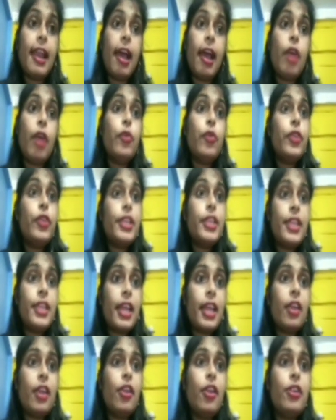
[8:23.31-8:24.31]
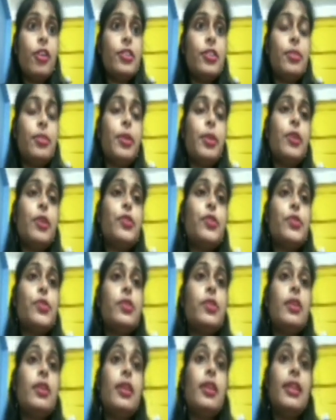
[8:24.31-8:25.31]
How? With technology, because
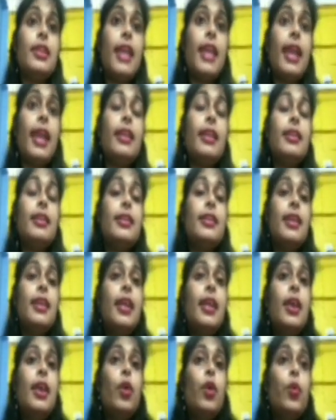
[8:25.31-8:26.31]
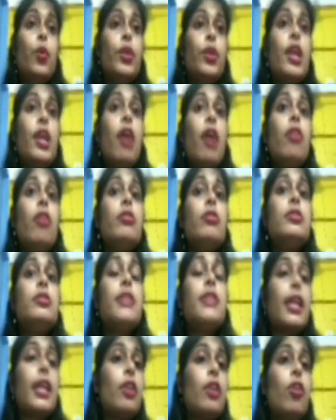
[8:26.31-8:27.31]
that without
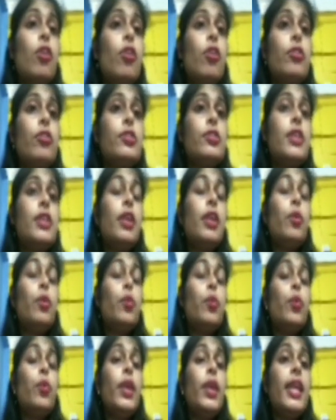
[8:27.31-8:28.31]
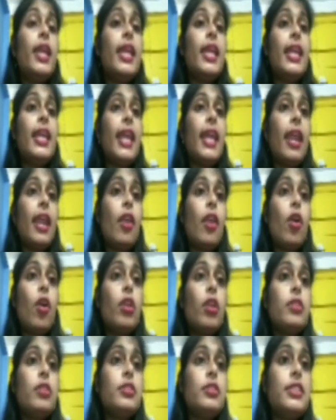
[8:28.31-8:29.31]
technology we cannot
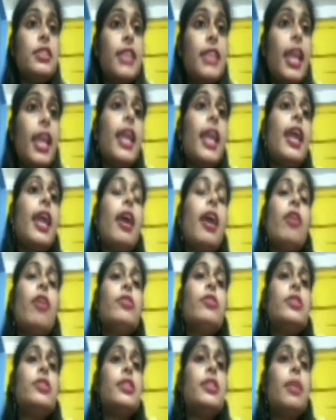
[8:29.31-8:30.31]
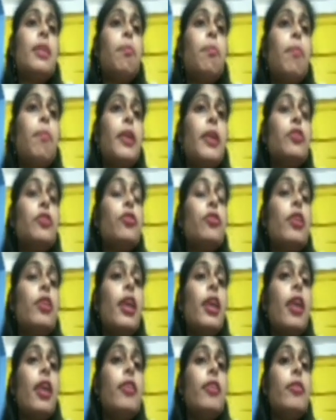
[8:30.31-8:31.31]
take out that
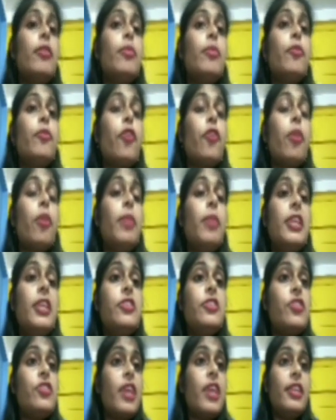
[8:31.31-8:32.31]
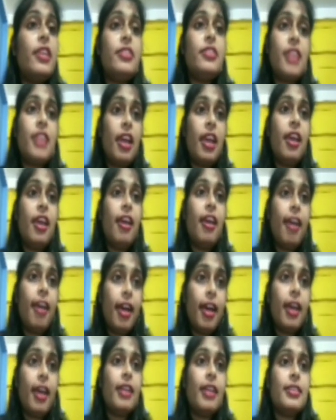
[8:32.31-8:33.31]
petroleum from inside the
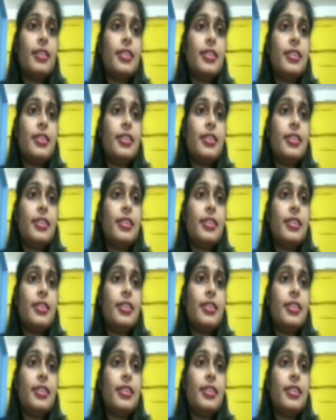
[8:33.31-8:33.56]
earth.